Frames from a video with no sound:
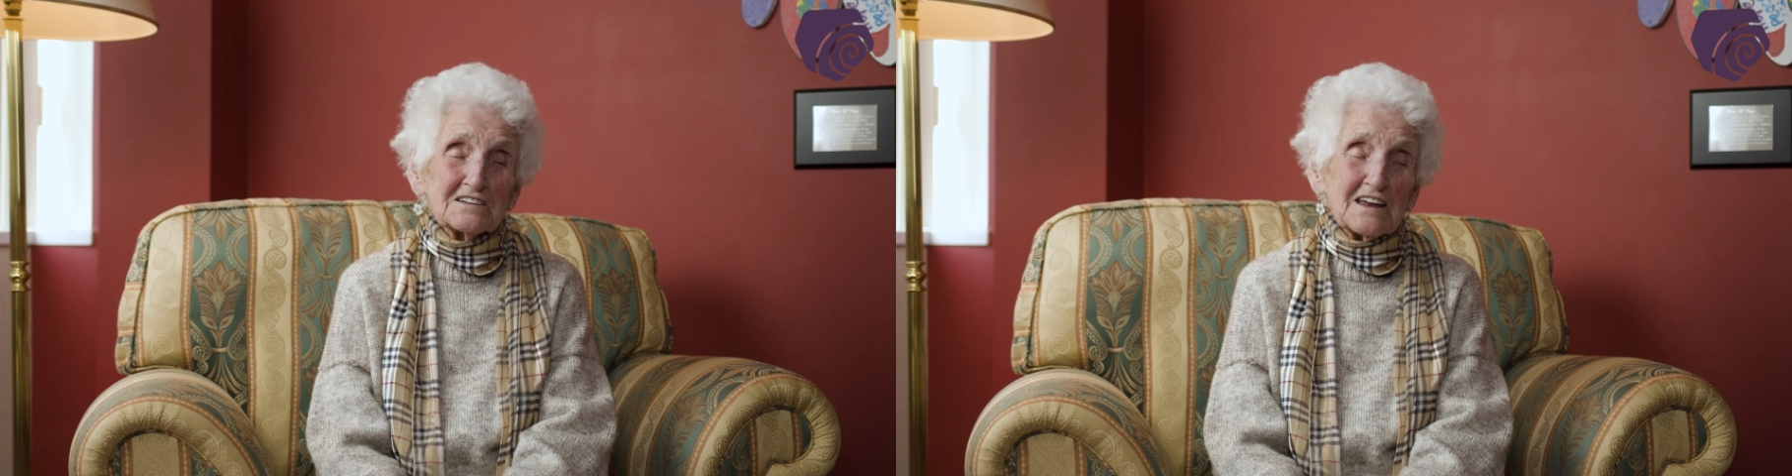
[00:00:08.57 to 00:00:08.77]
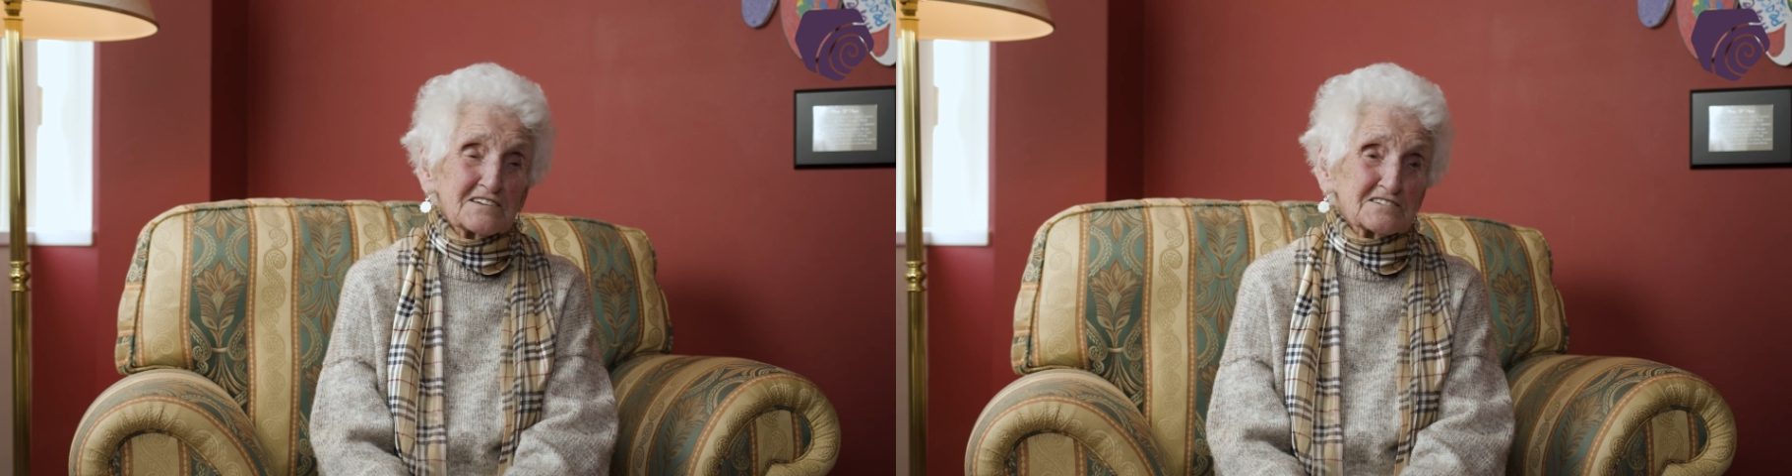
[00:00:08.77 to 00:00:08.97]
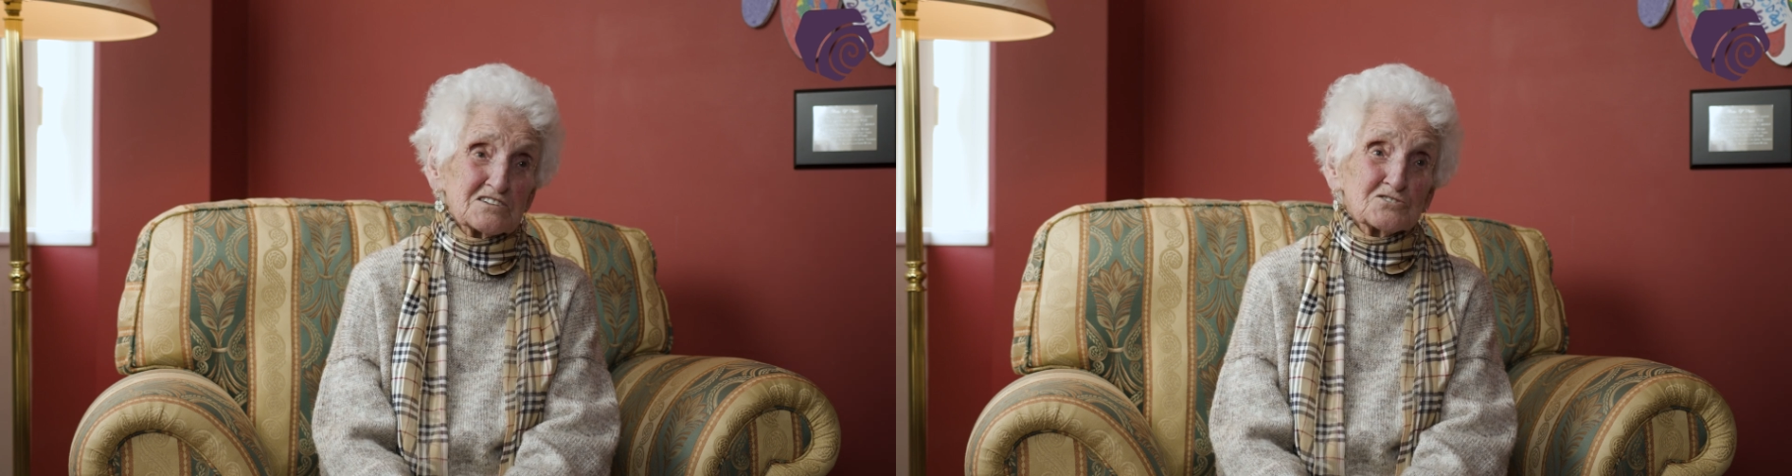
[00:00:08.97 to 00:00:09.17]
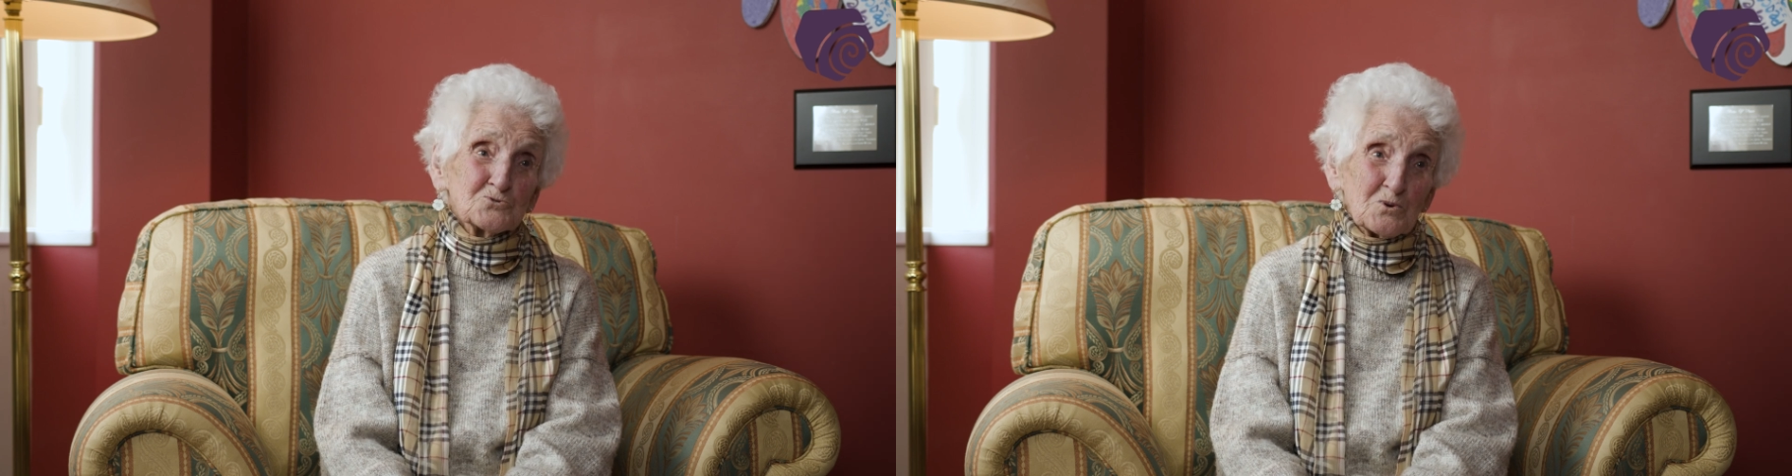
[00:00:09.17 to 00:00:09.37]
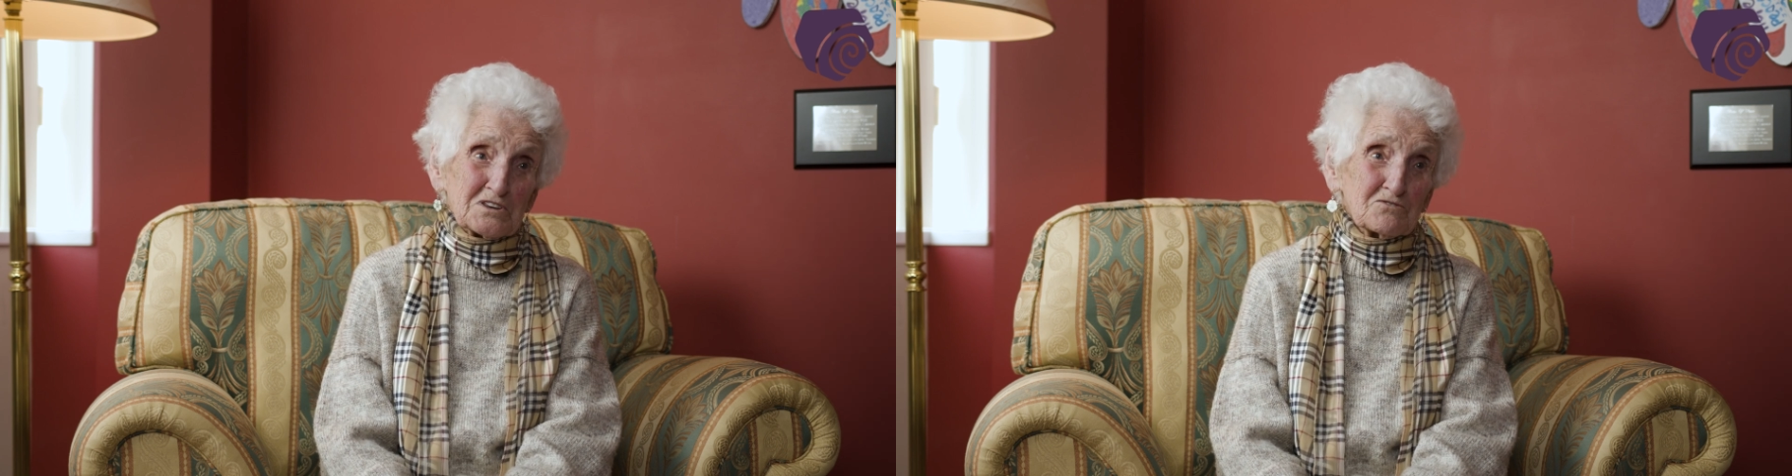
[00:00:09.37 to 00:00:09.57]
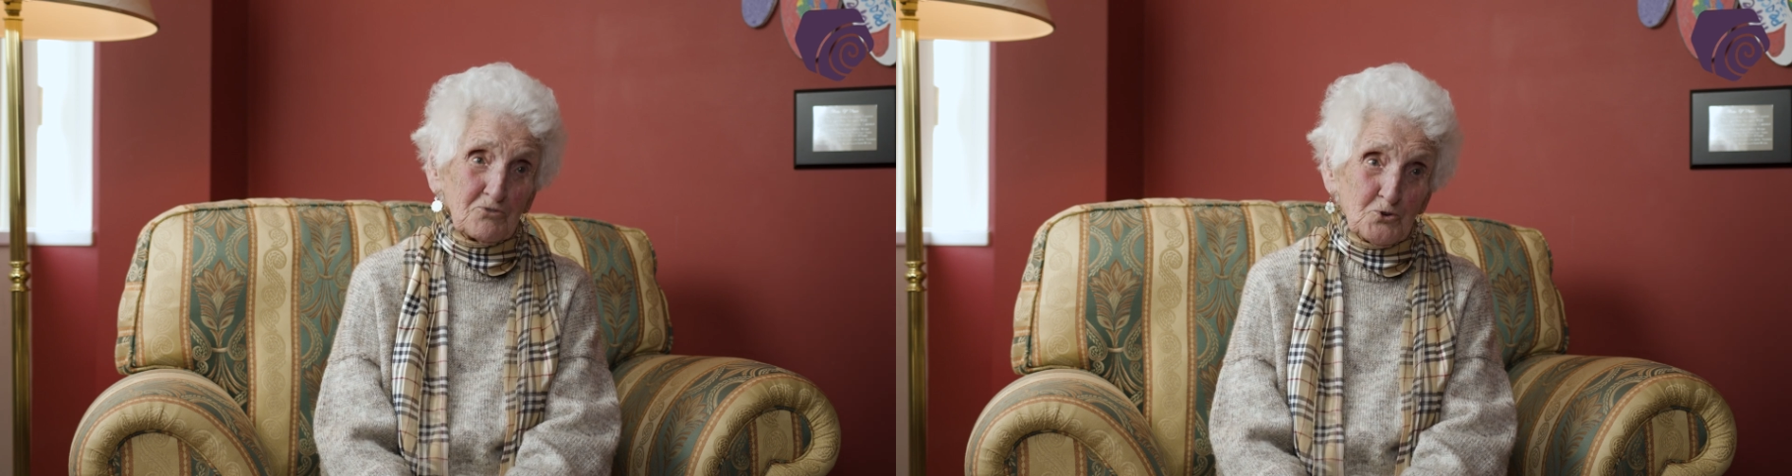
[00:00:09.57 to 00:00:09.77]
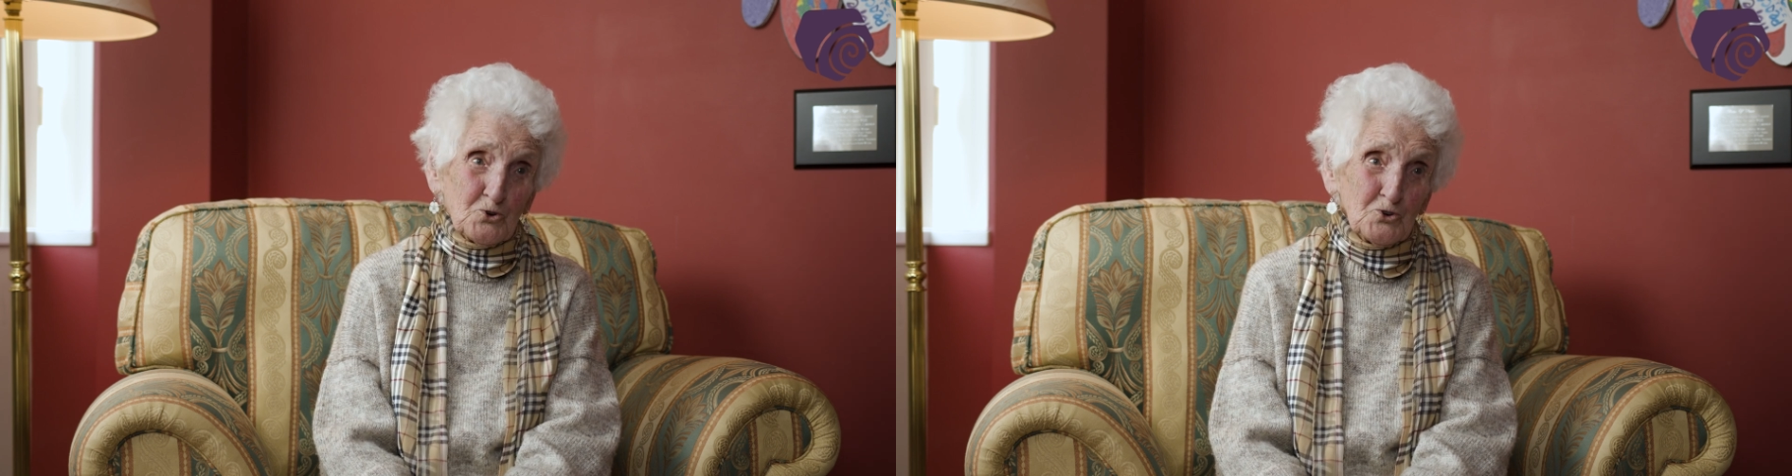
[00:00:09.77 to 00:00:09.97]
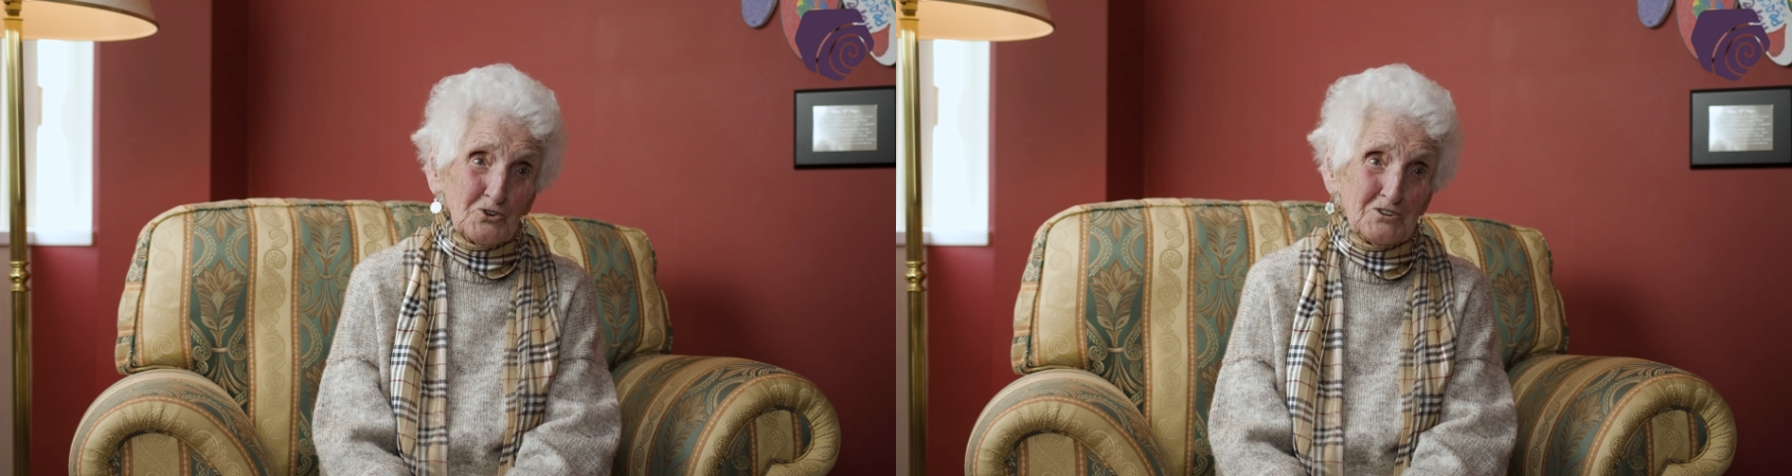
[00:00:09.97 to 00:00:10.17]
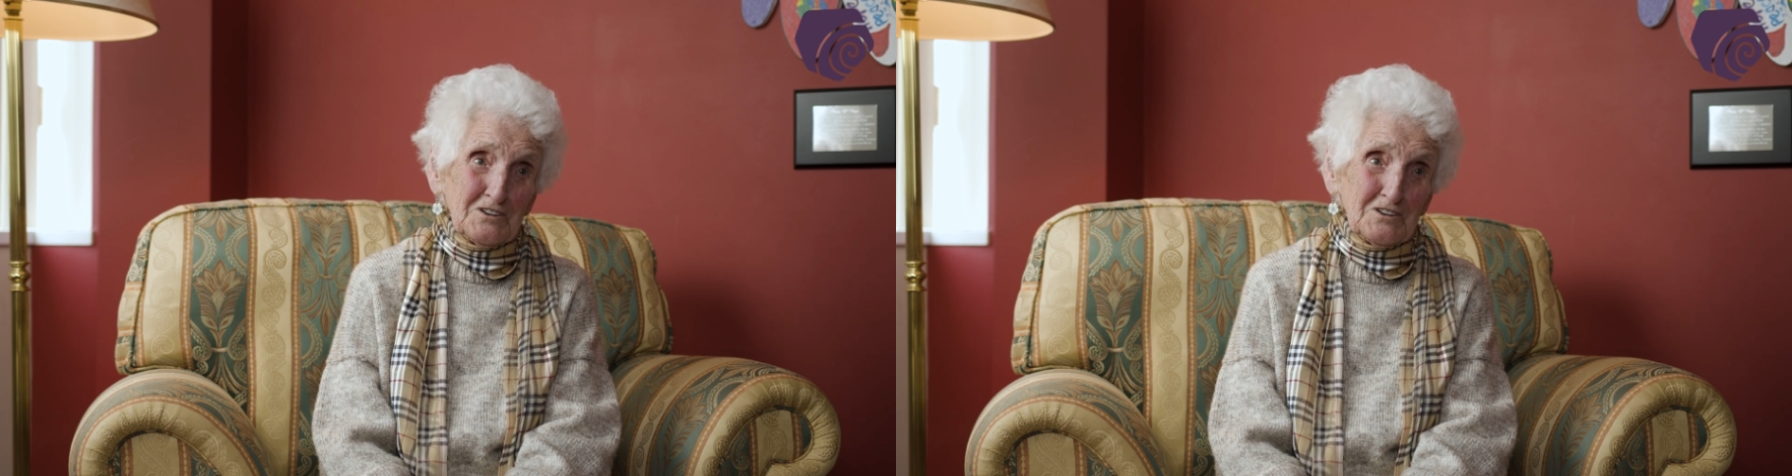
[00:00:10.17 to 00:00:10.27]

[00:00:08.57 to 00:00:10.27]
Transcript: 1924,